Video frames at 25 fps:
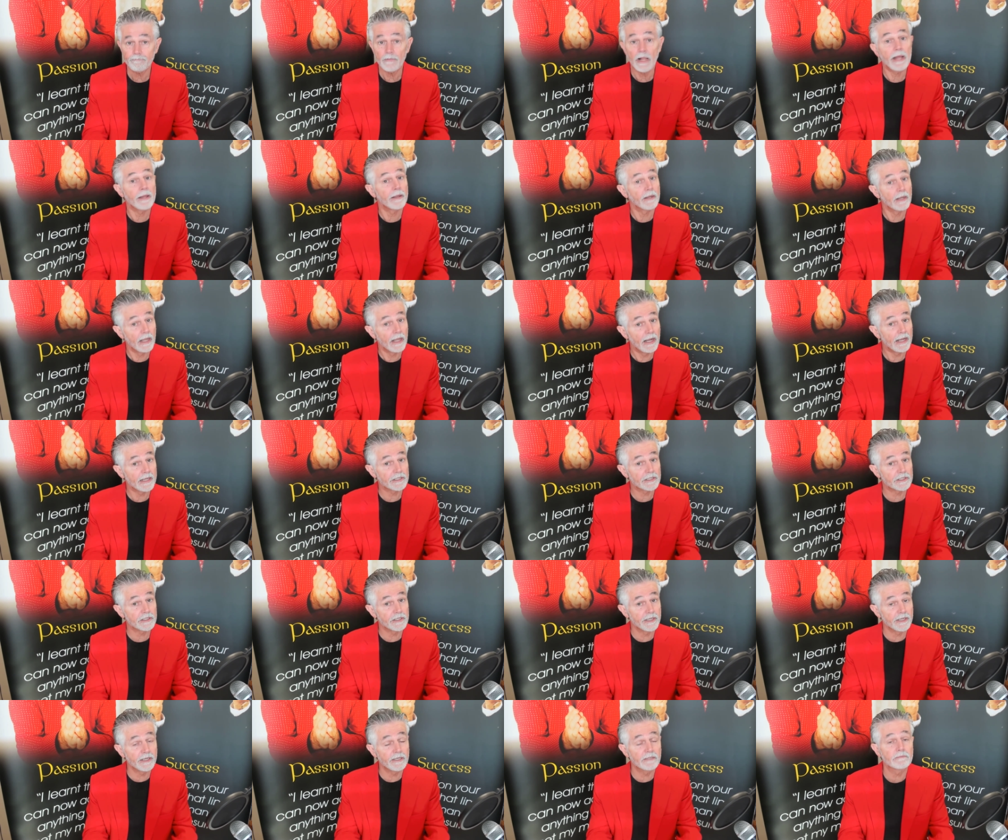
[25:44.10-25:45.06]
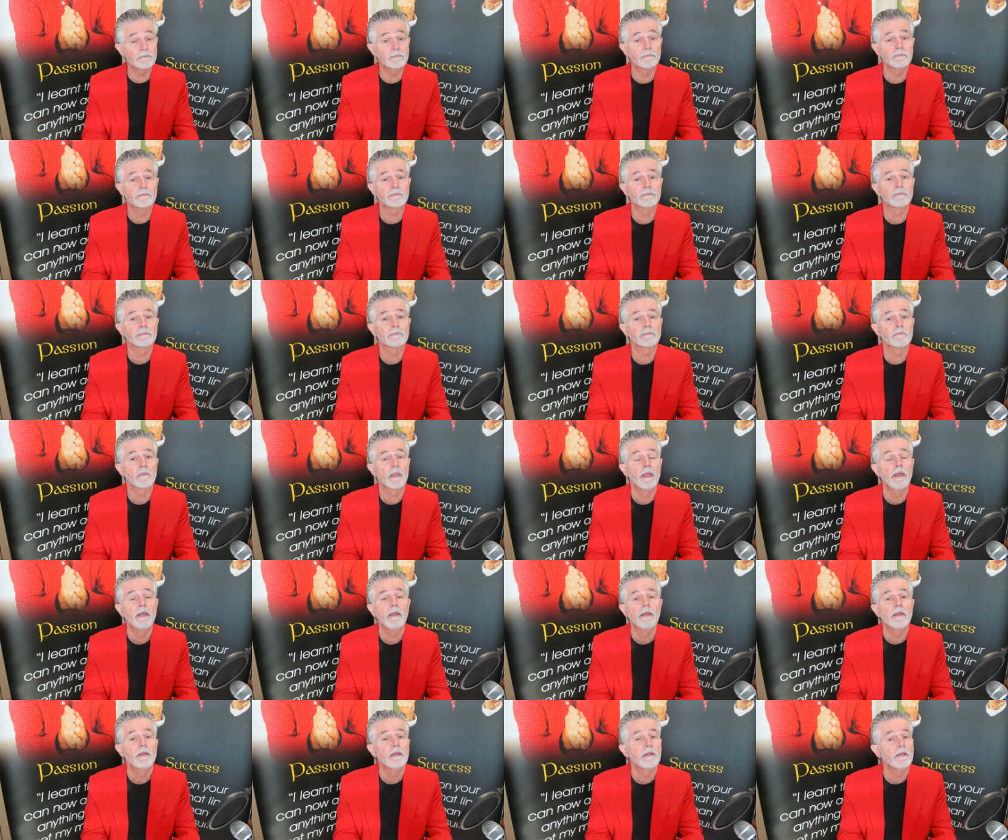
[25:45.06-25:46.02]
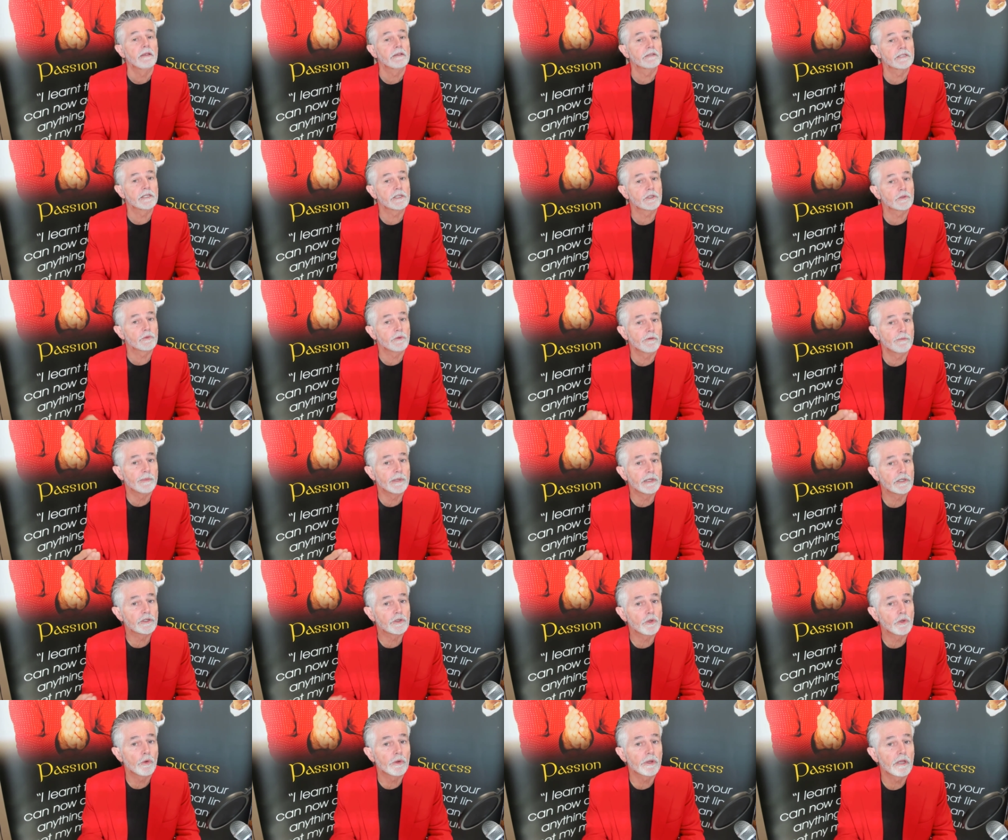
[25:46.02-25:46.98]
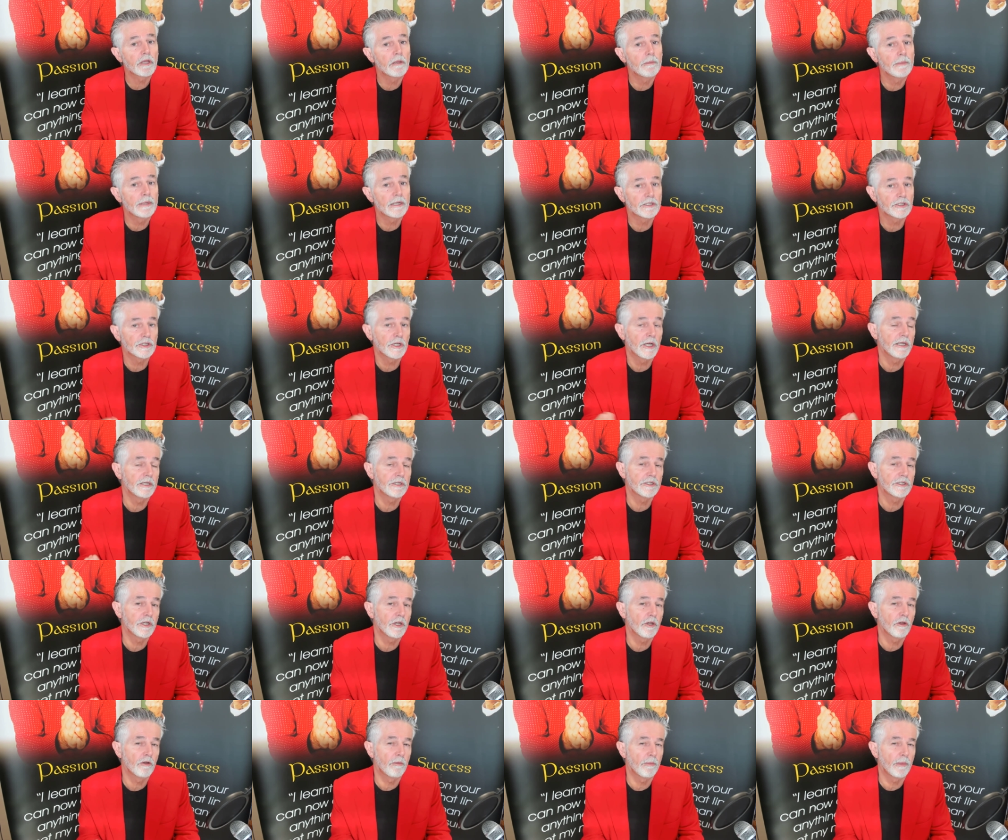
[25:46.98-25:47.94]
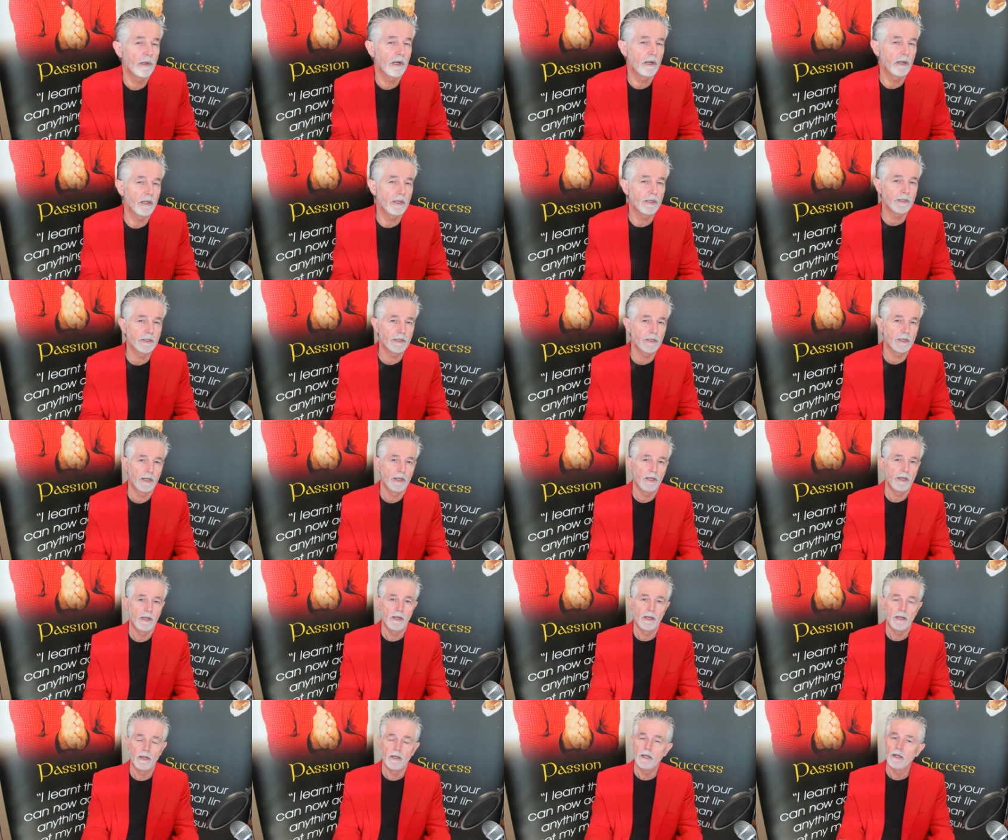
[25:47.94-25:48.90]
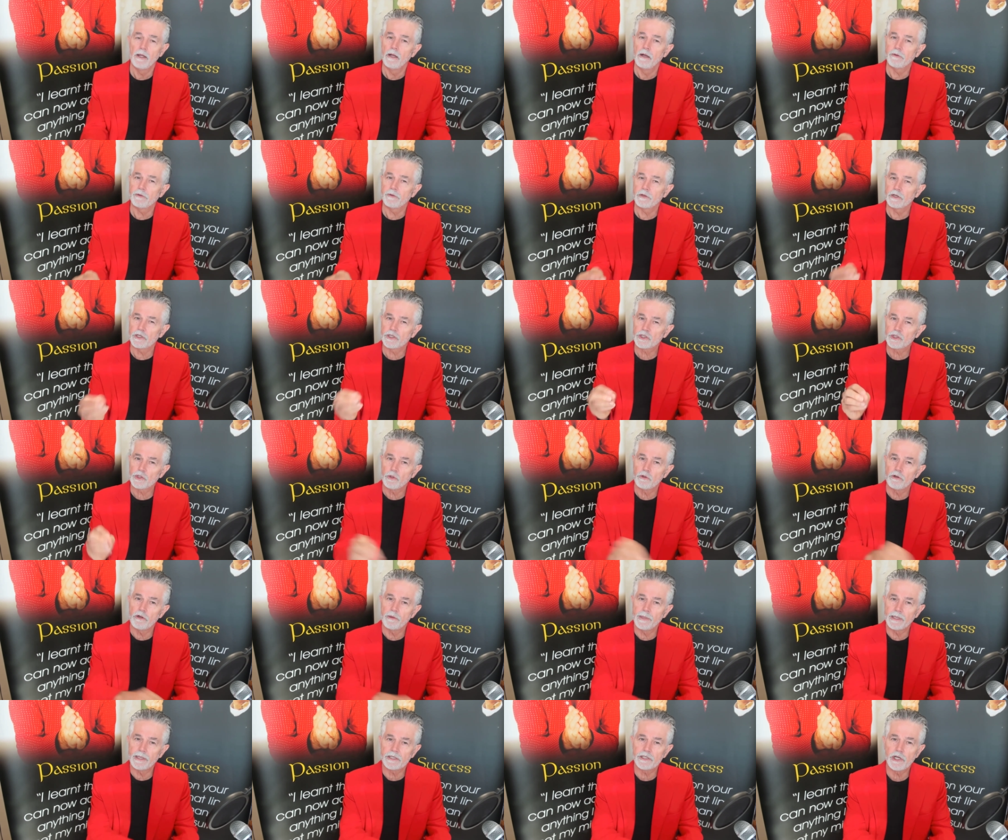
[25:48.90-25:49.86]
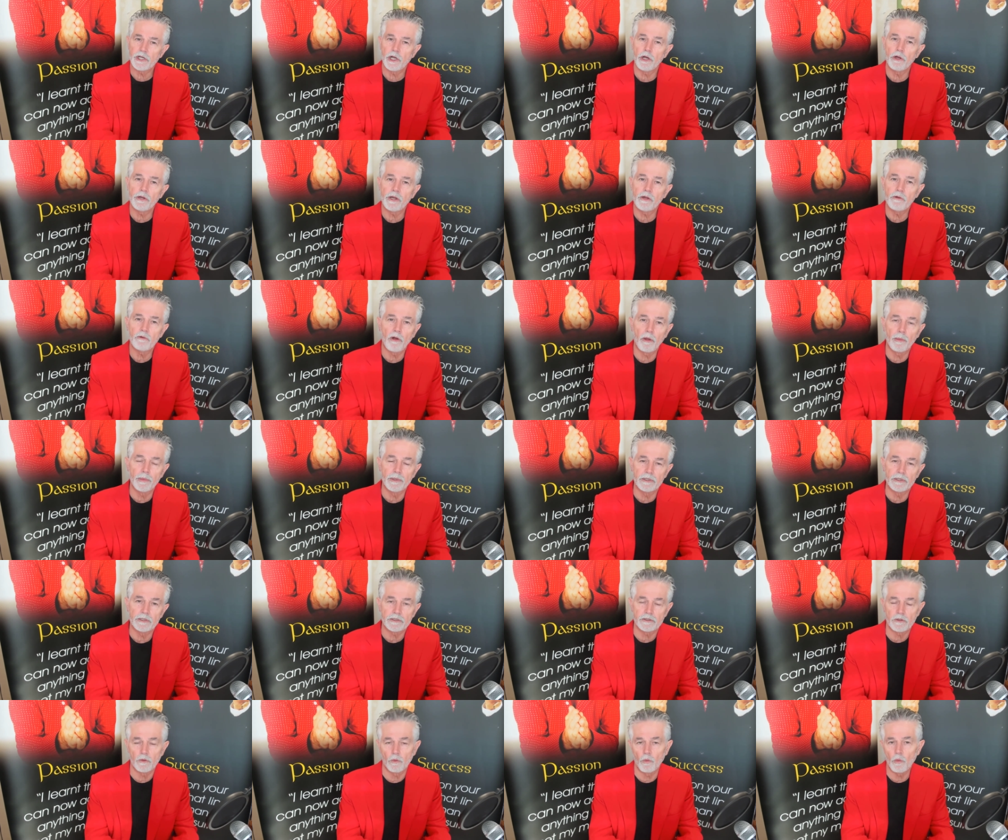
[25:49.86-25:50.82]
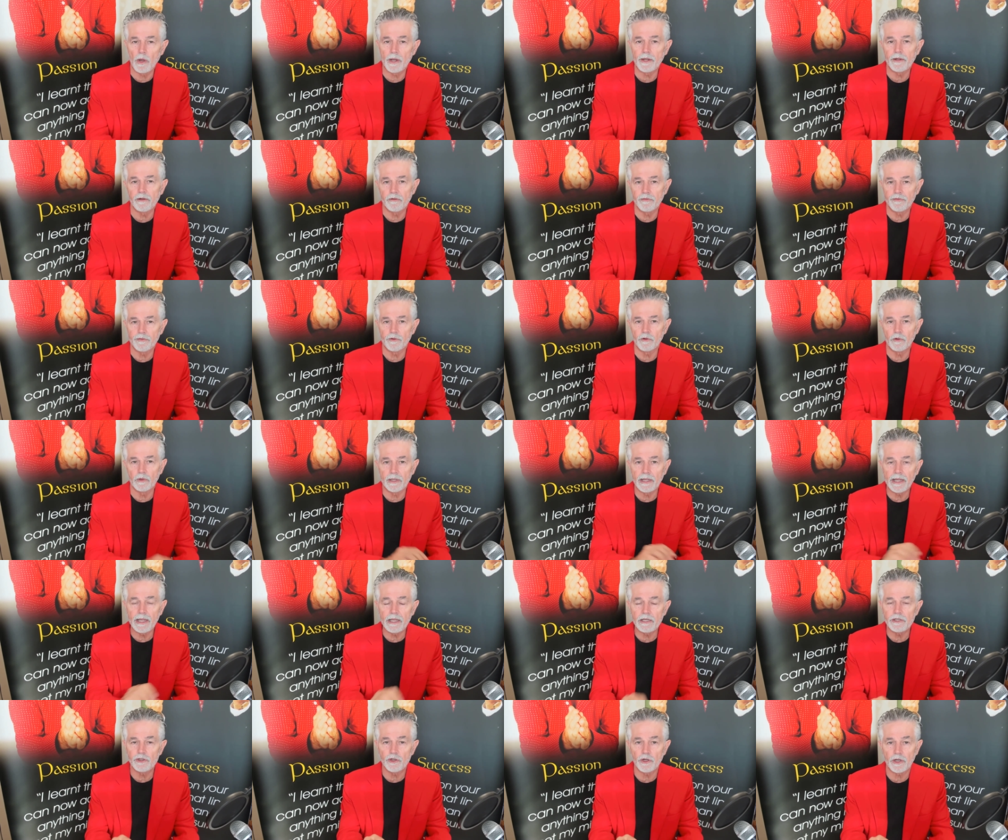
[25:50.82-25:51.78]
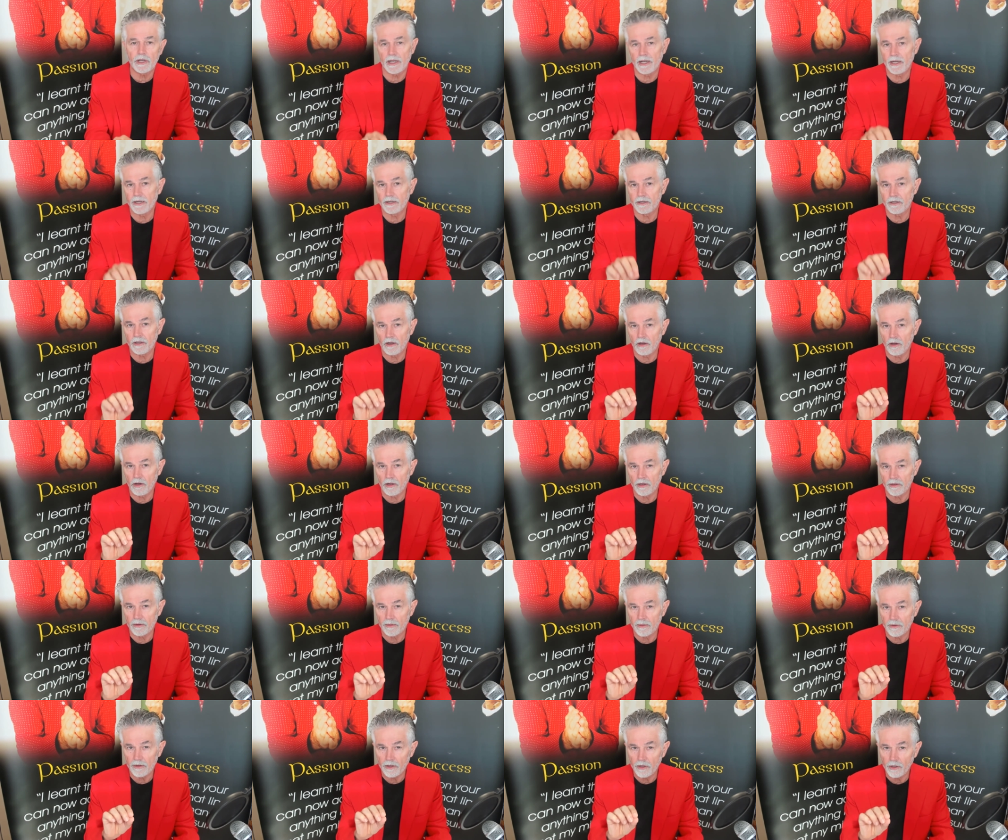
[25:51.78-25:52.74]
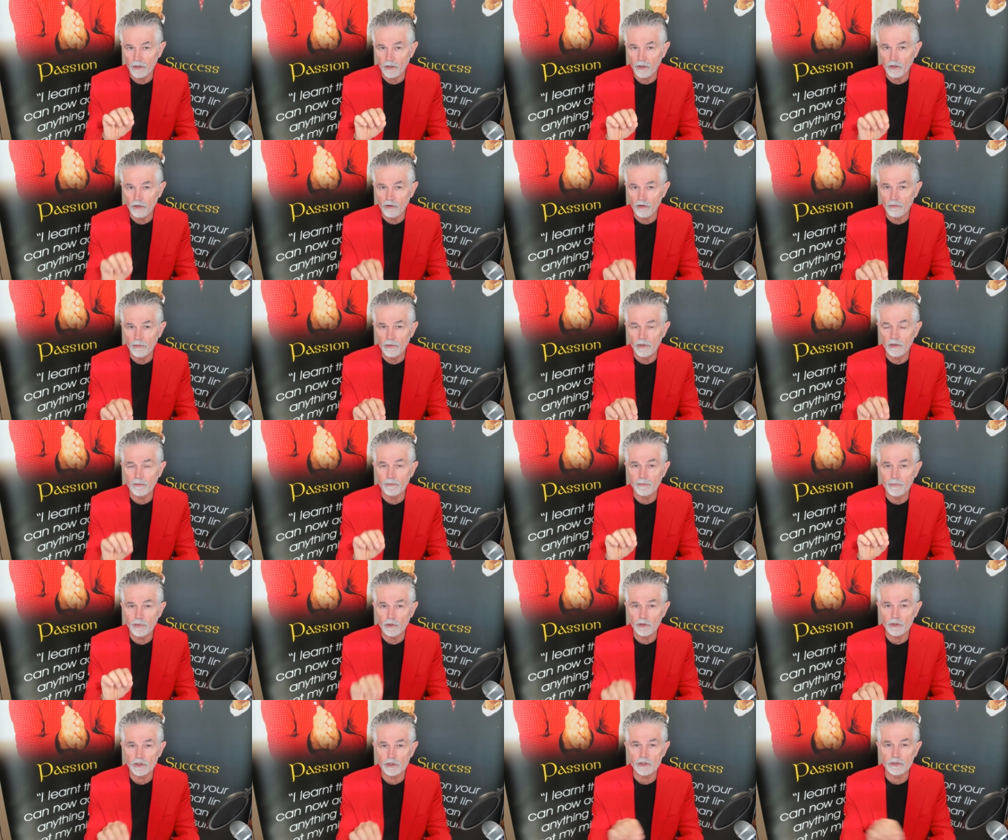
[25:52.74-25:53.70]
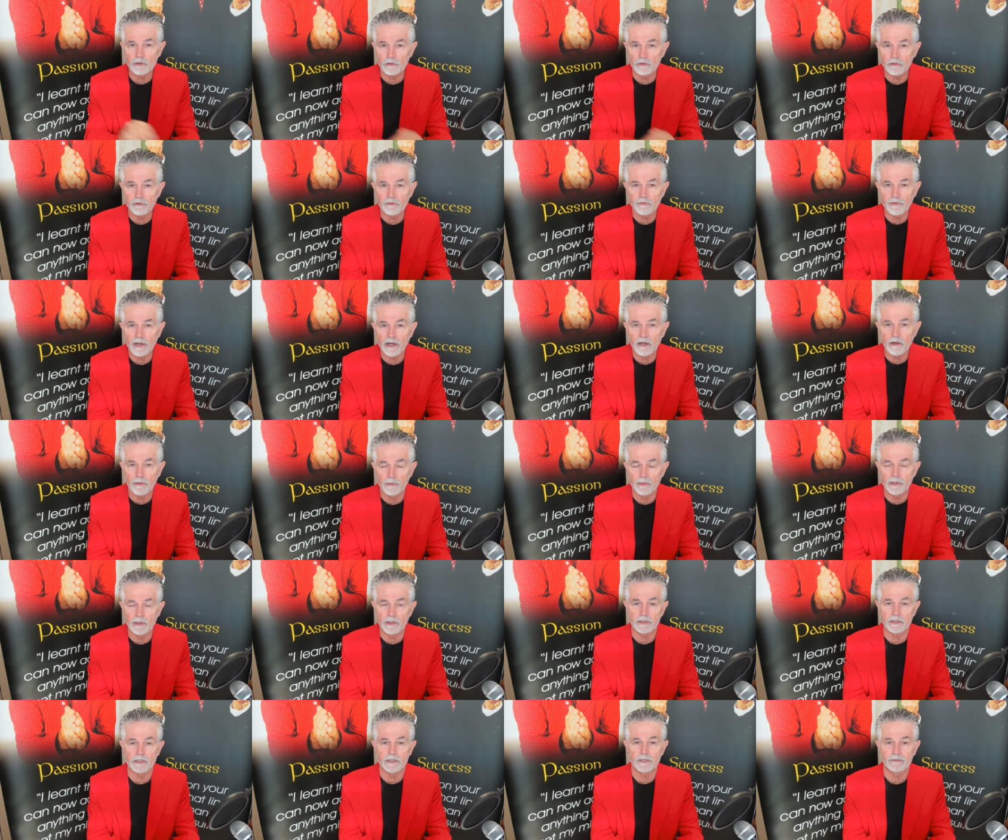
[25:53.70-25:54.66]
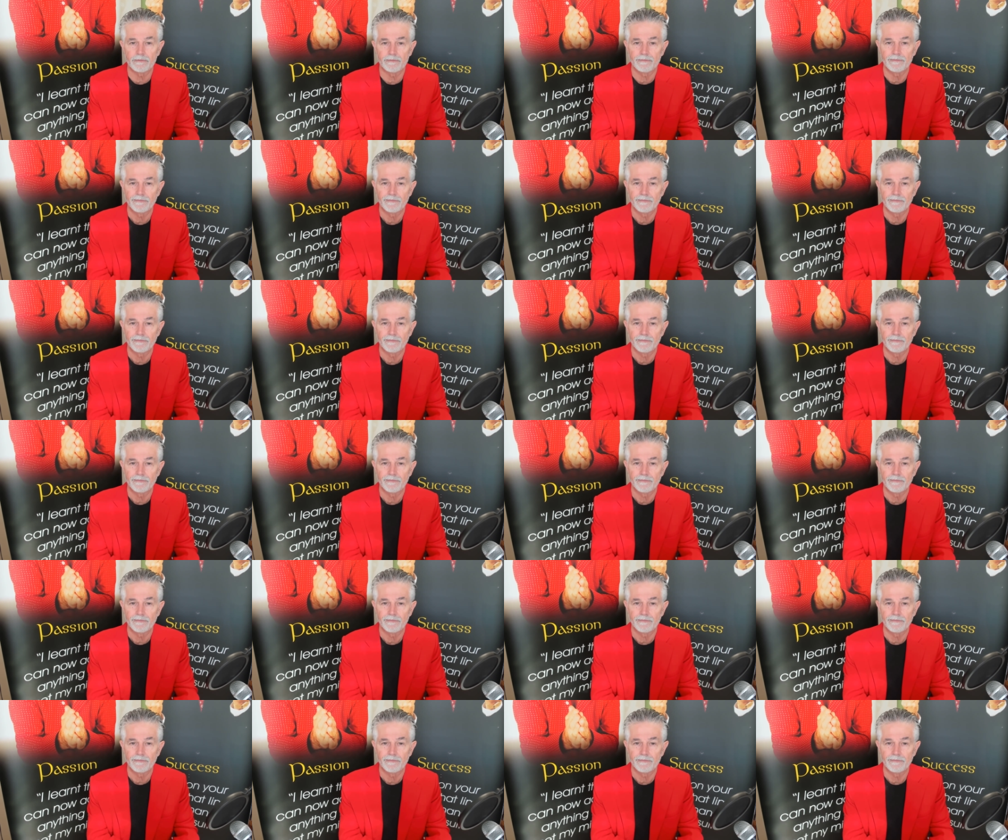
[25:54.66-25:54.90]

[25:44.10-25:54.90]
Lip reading: And lastly, since we've been talking about changing your mind, I've got a story about Tony Robbins, the wonderful educator on human personal development.